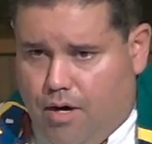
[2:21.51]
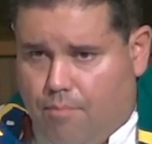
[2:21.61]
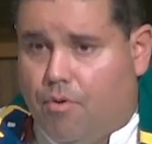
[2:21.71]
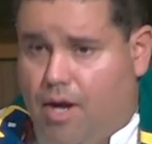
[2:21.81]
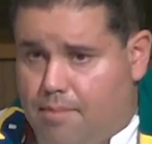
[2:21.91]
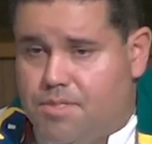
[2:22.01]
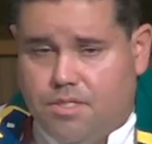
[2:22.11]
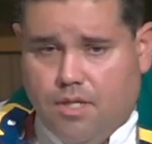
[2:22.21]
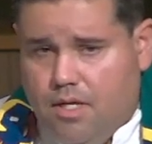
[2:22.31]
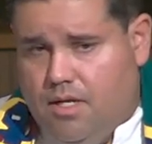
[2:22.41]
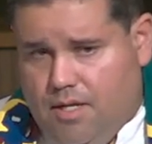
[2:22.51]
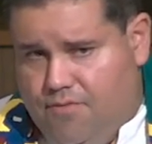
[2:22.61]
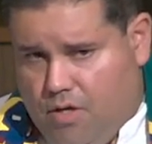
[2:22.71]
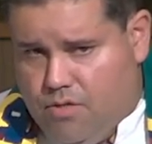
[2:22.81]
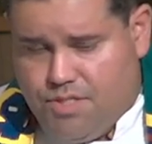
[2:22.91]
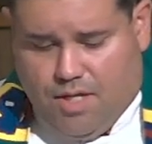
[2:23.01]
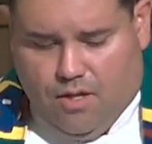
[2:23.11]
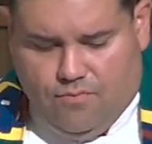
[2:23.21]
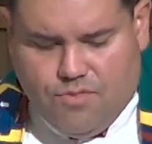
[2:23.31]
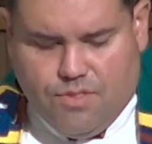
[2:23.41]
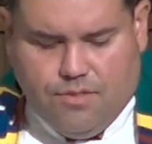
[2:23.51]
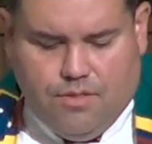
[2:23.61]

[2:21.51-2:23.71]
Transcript: perhaps even ourselves.